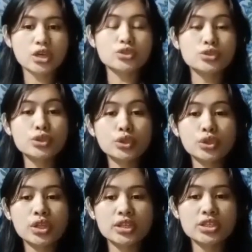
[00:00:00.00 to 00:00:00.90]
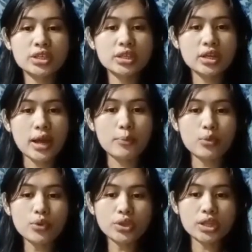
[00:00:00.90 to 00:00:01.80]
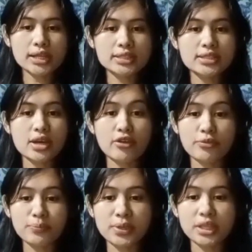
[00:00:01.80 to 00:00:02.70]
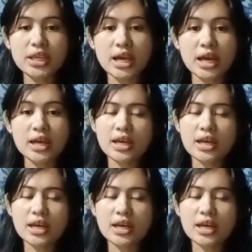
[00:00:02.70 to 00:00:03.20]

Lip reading: due to the sheer abundance of media.